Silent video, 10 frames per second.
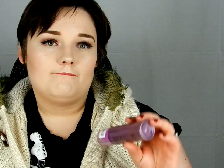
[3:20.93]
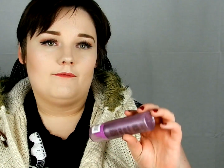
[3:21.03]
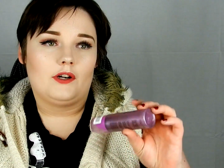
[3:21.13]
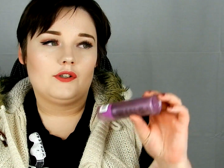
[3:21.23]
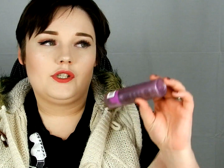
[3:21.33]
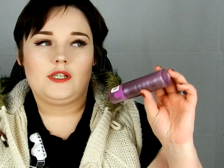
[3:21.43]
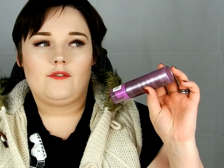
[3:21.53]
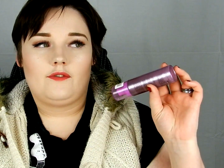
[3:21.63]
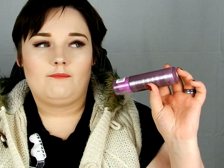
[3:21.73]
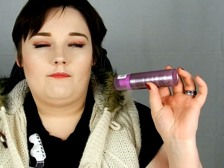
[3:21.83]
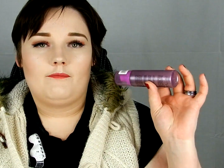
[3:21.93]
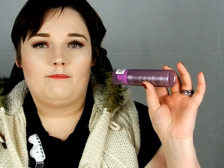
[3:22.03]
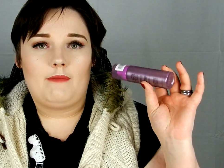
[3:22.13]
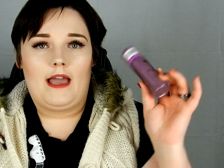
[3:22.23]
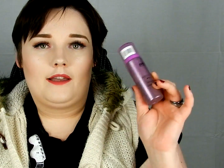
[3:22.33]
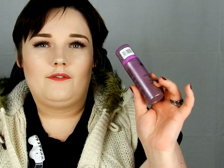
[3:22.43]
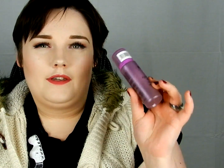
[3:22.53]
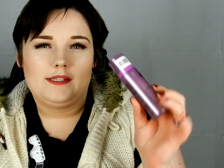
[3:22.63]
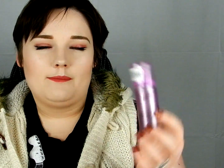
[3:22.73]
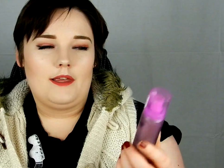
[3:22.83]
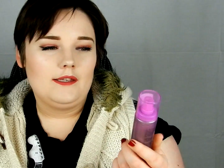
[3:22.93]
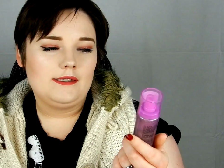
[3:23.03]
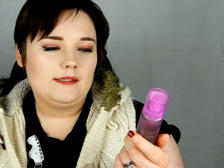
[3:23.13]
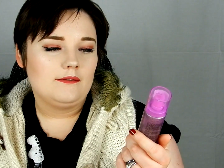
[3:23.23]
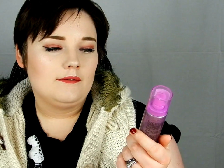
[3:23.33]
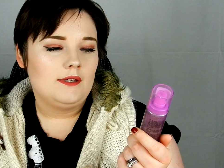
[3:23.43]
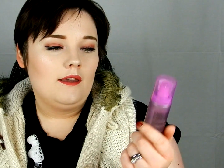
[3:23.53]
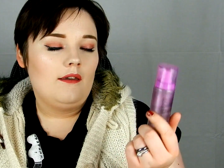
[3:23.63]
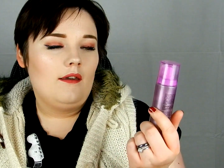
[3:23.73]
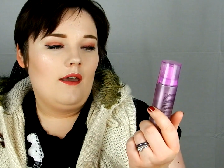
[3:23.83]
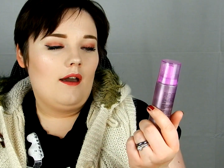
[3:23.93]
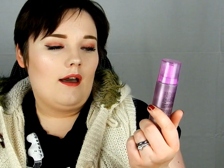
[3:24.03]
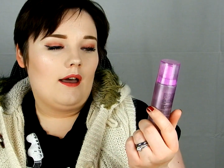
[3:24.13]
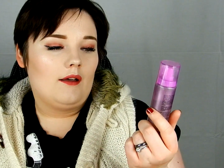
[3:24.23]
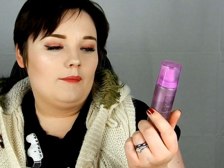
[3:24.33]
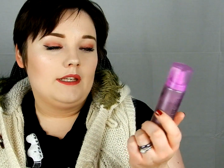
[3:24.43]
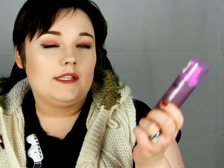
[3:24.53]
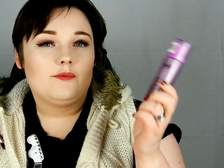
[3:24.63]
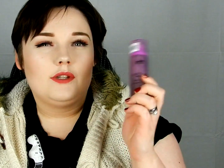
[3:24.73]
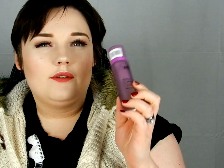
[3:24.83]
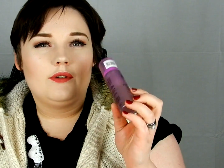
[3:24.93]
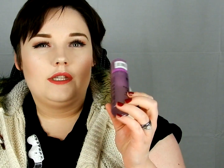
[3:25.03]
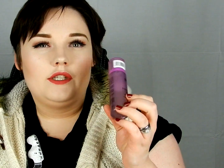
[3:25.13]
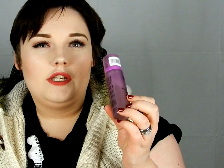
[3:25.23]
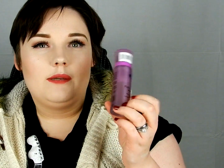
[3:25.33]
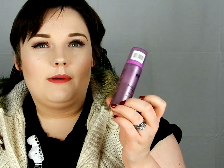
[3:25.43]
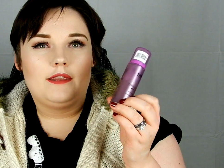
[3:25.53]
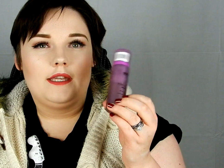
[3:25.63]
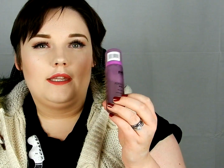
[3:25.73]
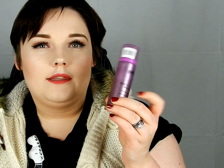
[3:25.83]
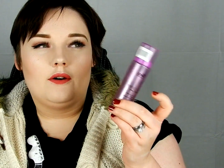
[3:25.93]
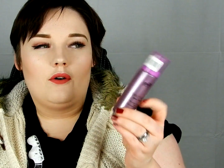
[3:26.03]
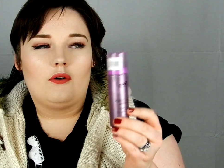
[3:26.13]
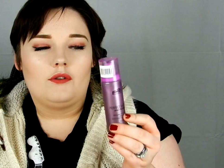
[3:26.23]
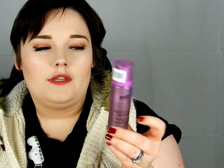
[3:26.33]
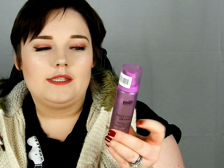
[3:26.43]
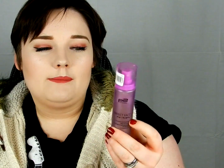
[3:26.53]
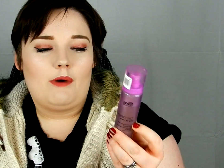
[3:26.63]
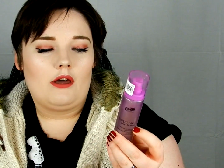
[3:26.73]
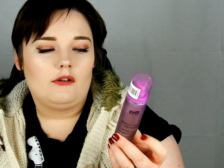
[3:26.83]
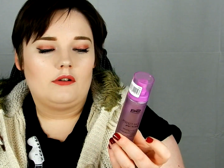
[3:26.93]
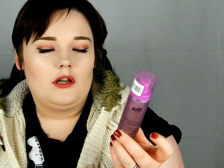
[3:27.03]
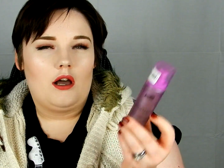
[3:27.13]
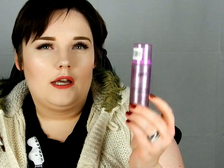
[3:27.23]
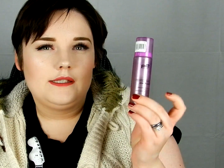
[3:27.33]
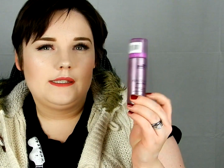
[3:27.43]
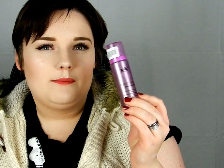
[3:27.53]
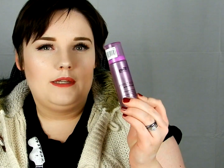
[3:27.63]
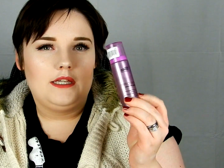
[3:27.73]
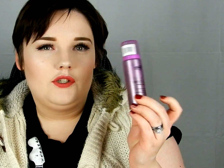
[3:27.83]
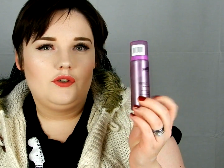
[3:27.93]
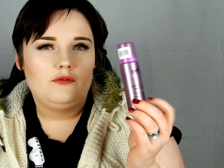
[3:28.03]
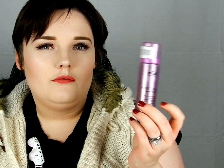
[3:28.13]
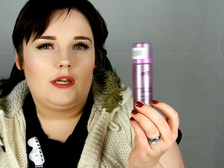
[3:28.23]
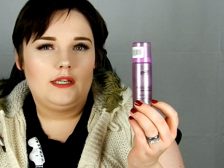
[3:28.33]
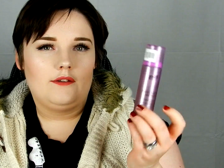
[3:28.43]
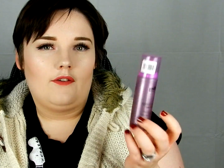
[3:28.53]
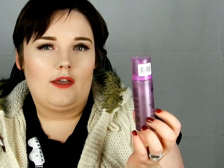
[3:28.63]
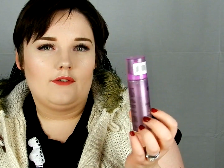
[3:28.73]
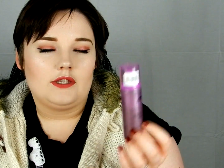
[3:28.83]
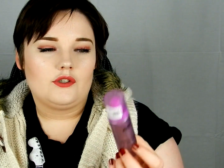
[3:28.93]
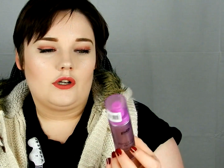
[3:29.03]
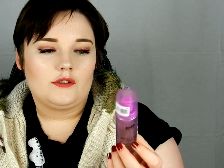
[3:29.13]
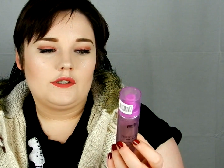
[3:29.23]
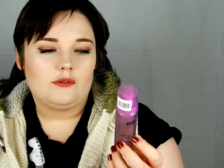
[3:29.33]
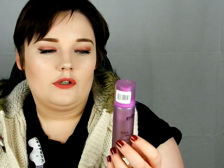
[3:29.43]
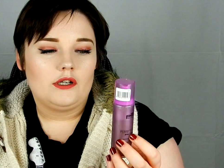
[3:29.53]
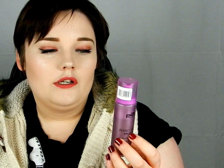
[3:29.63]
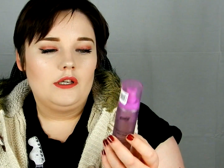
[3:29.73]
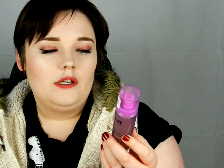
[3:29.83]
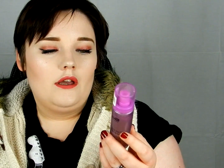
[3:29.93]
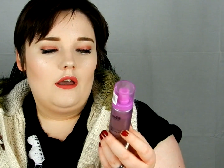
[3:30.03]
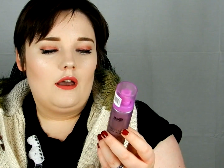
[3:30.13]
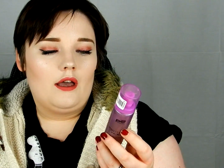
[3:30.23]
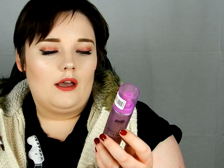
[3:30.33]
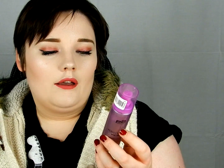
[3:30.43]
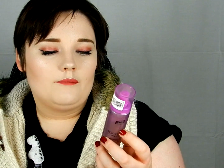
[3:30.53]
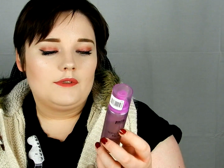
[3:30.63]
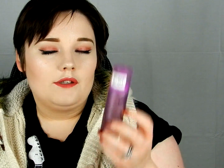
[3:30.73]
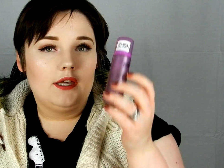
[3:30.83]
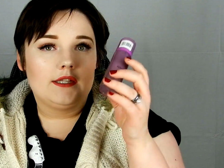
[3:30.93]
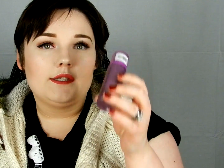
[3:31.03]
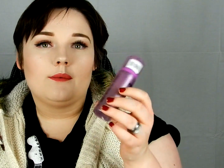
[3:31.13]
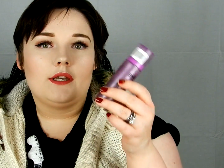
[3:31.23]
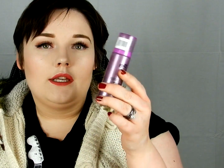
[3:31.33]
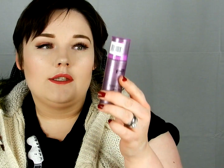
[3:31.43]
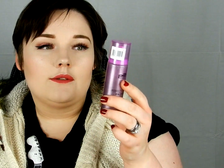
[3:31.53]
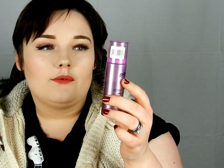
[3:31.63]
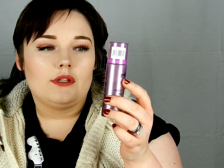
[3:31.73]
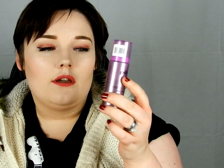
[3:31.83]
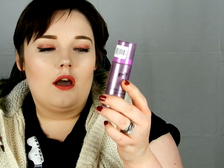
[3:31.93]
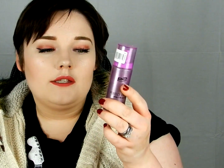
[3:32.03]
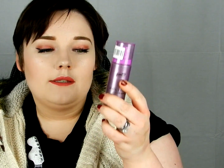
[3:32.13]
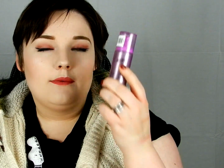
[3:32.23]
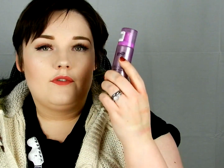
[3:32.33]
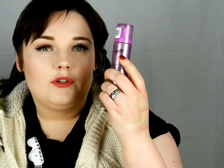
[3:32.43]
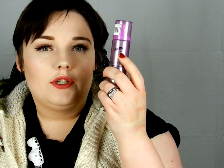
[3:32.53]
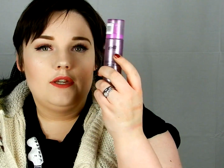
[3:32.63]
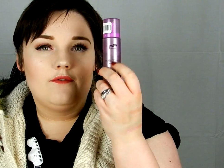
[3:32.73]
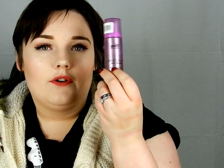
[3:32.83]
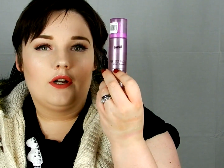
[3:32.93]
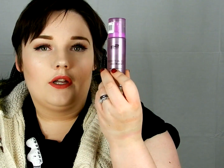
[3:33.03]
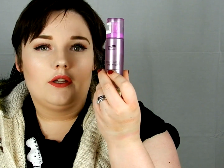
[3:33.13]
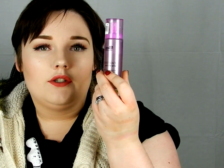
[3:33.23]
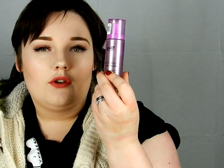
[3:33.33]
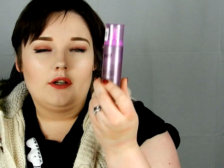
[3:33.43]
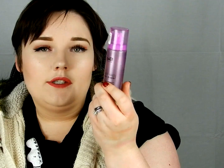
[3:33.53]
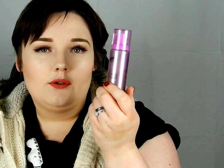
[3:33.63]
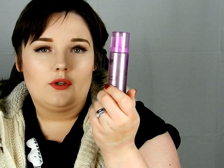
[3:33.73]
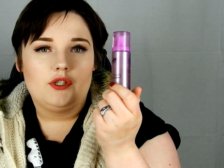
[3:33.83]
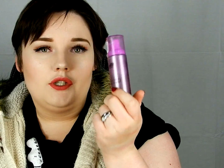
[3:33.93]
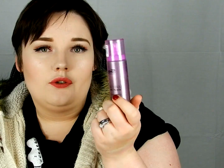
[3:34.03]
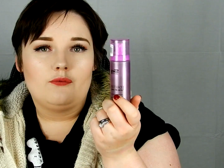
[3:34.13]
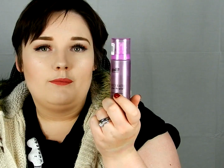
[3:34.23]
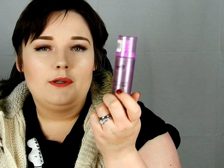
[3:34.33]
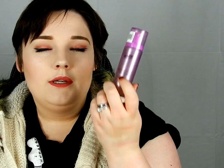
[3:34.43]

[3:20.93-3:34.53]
version of MAC Fix Plus. And it's really, really cheap. I think this bottle cost me $2.95 at the drugstore. So yeah, this one is really awesome. If you're looking for a drugstore dupe